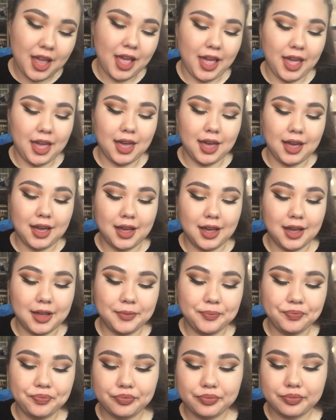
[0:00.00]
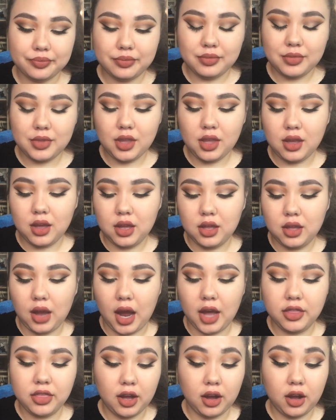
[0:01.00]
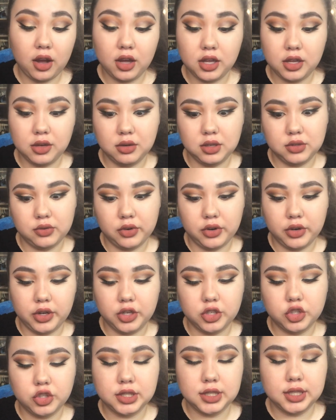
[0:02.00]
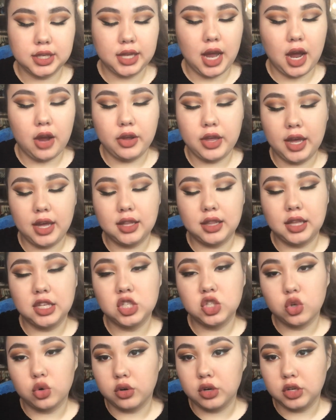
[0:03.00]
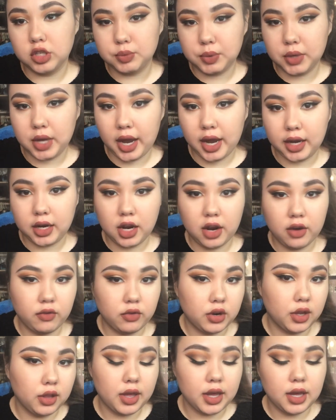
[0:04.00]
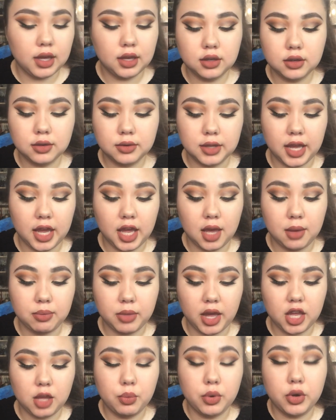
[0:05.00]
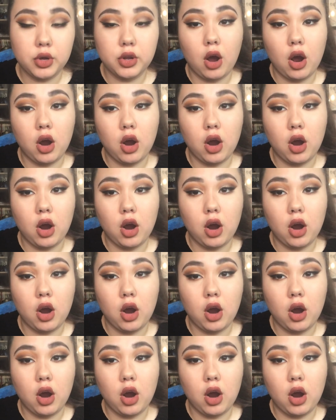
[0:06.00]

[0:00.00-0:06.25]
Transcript: And I thought it was really interesting how he had like stories behind every like name that he put